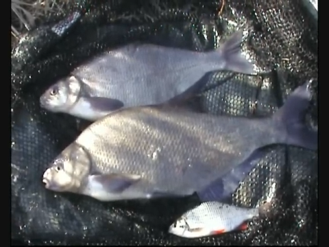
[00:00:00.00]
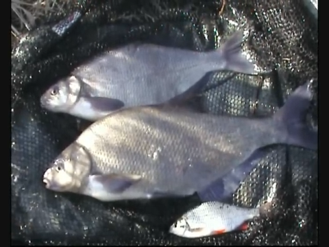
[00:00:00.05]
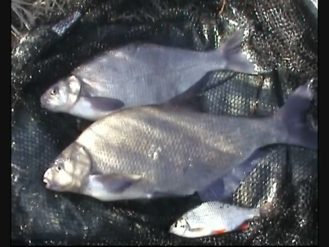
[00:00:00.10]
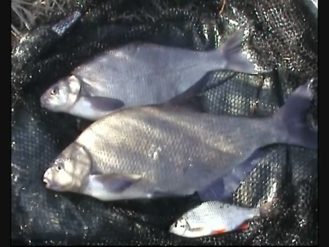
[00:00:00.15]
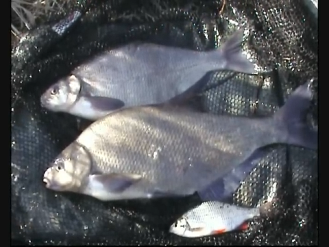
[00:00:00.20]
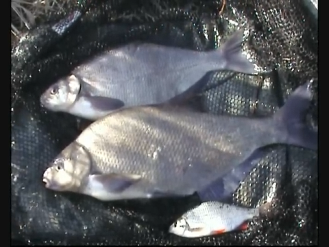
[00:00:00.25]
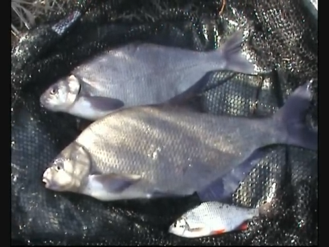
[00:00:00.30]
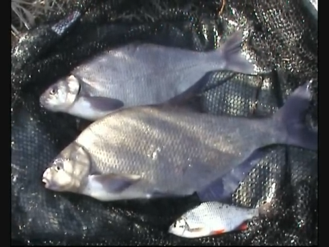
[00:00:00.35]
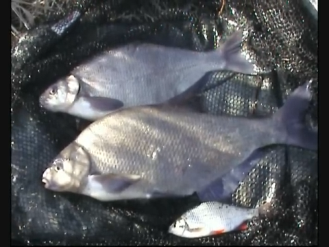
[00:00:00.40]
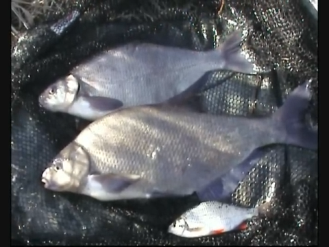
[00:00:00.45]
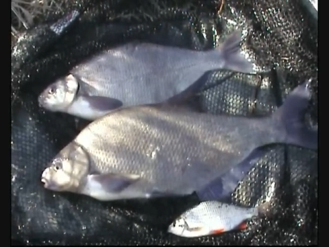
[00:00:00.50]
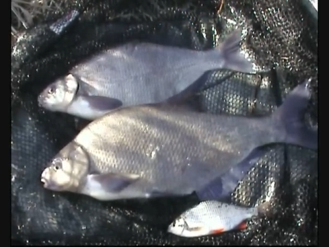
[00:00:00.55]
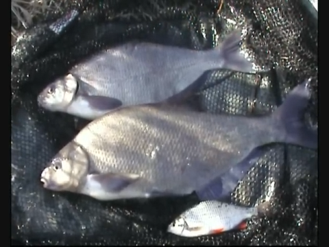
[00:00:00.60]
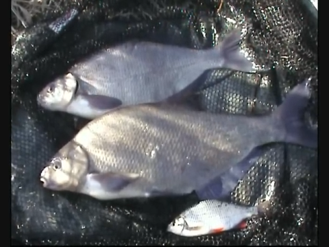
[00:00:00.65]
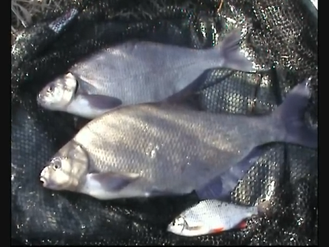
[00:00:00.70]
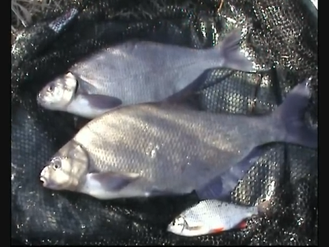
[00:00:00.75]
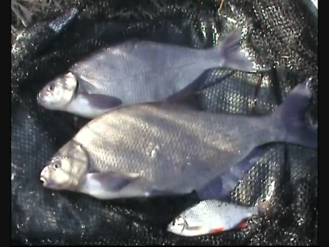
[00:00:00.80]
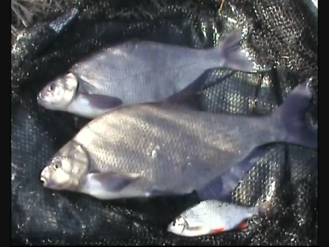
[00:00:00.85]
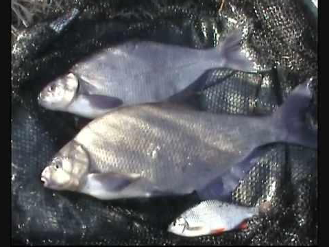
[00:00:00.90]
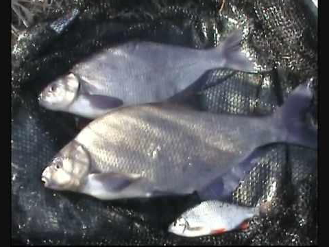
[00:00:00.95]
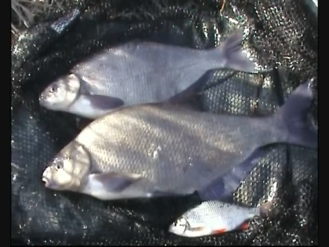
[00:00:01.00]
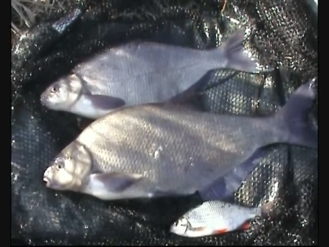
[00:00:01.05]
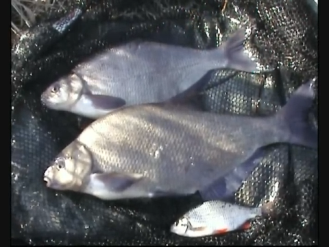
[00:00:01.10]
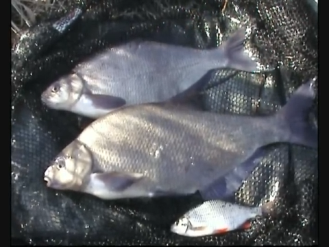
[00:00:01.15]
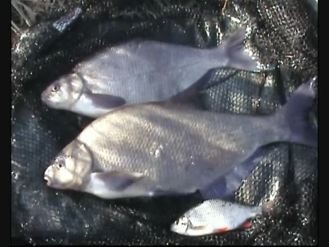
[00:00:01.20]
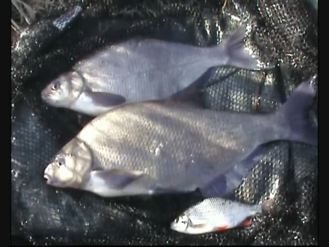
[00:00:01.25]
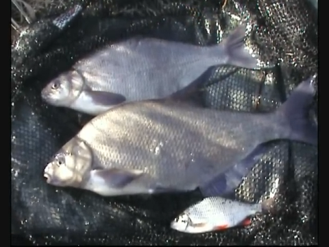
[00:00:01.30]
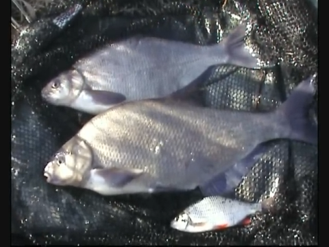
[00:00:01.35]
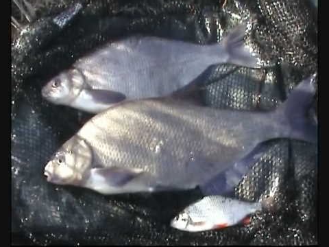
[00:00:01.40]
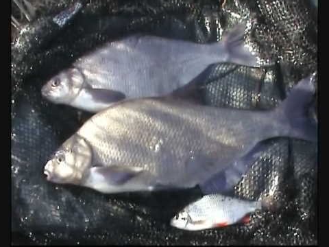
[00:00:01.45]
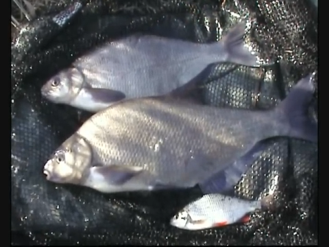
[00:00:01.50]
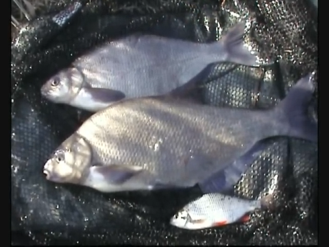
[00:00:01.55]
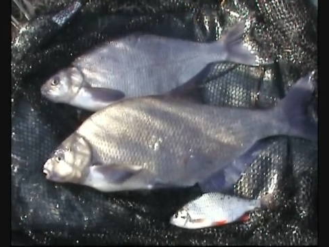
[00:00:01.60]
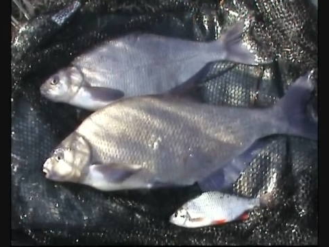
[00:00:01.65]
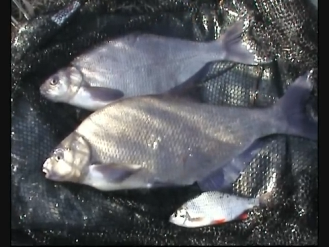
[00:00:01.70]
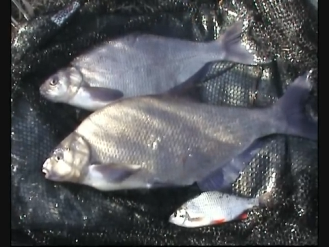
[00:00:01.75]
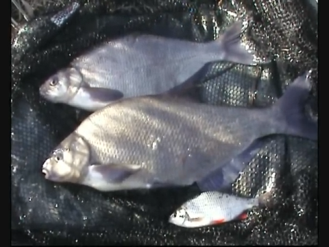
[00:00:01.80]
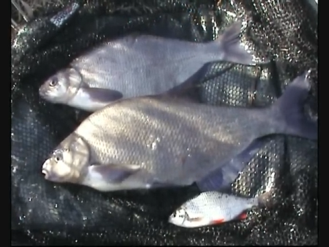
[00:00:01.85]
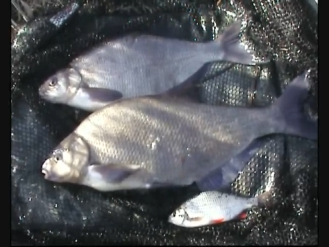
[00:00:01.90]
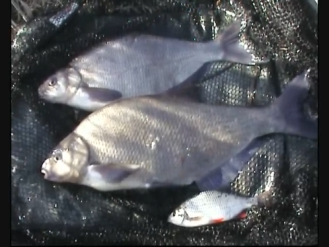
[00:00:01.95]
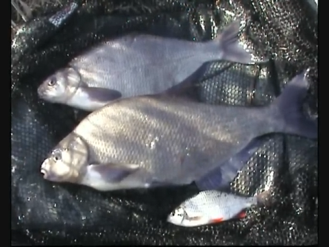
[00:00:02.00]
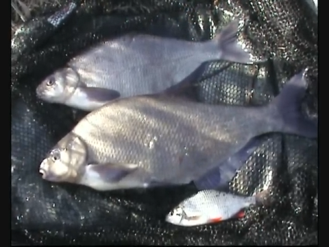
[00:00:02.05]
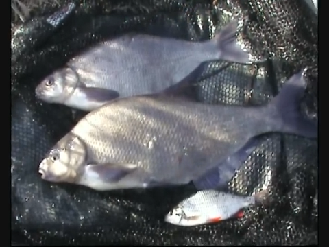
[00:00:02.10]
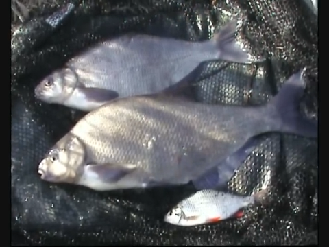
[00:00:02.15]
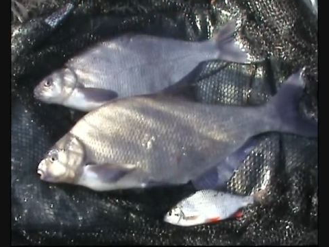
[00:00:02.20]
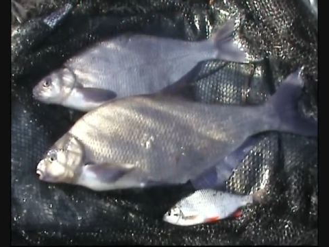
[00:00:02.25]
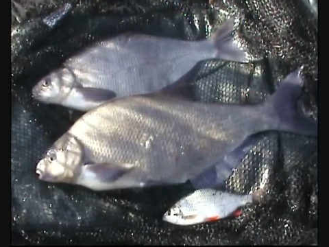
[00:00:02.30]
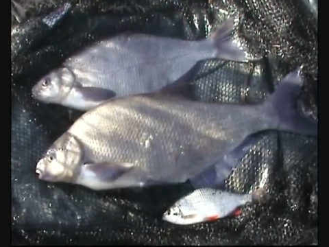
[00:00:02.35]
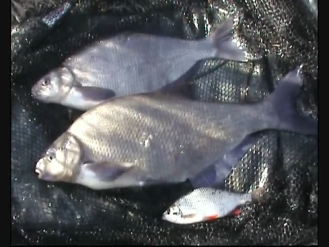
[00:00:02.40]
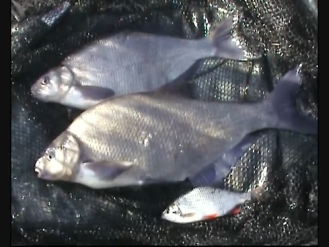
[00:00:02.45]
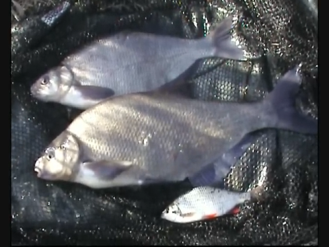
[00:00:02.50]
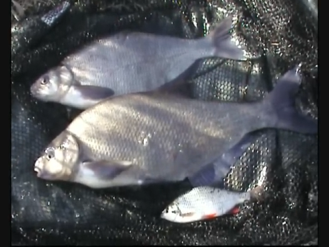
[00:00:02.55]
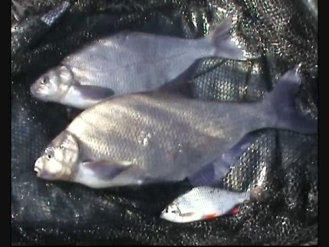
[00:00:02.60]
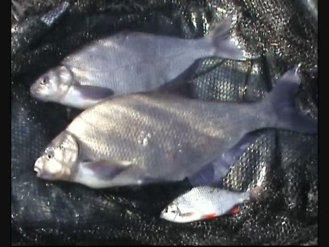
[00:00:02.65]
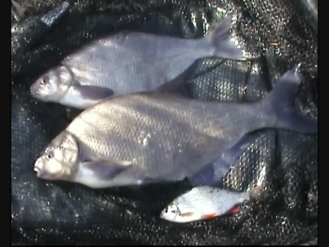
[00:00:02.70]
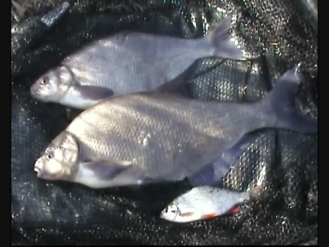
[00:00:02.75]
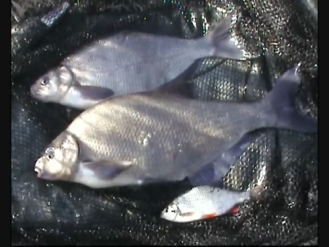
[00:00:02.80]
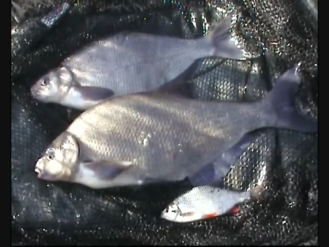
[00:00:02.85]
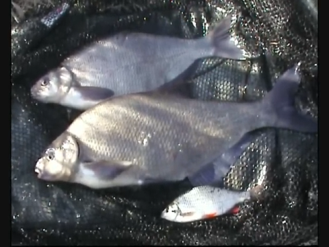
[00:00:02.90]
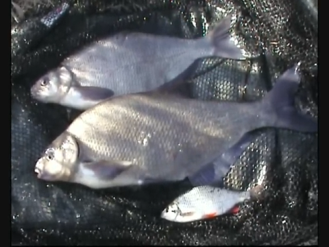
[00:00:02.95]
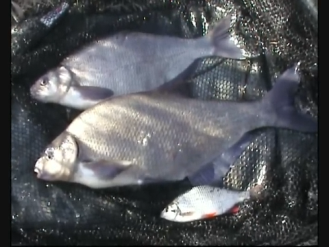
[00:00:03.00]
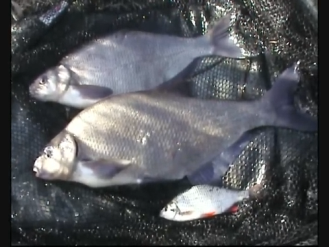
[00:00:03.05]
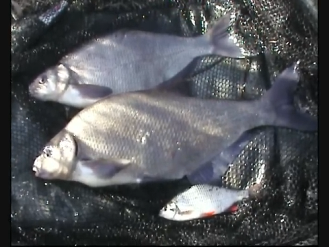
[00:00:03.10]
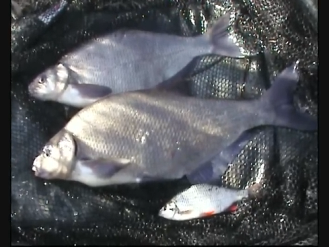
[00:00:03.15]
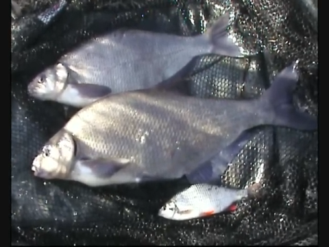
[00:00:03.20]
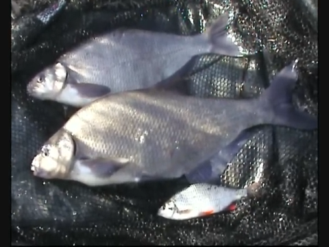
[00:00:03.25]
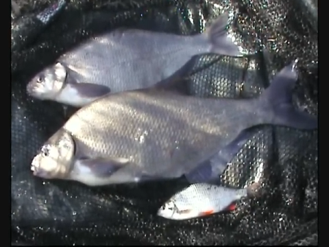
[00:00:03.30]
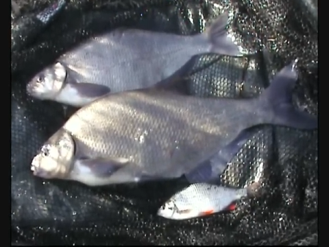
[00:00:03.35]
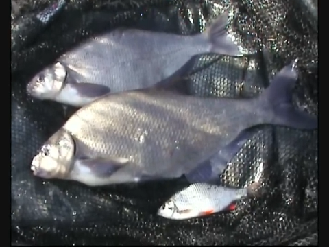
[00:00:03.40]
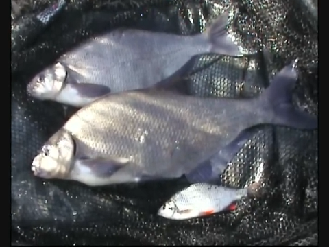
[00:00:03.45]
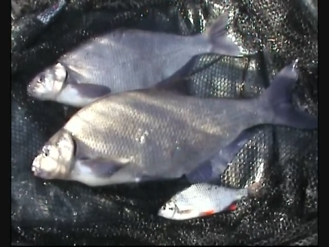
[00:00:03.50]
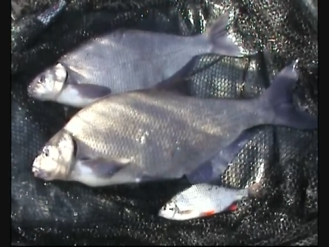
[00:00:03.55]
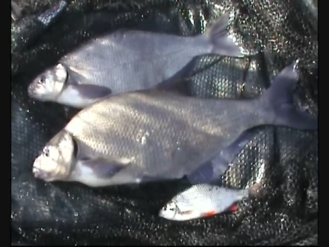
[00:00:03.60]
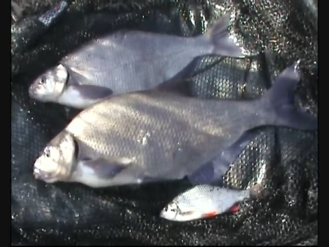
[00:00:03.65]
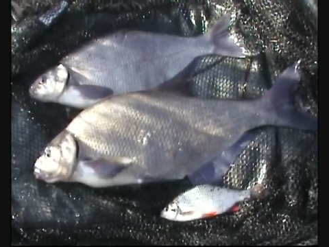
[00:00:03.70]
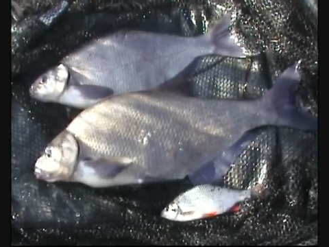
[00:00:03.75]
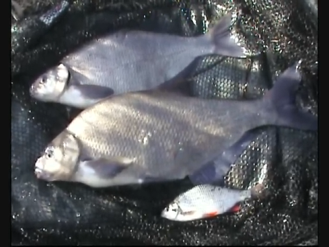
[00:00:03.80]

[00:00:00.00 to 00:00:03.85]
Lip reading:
(no speaker visible)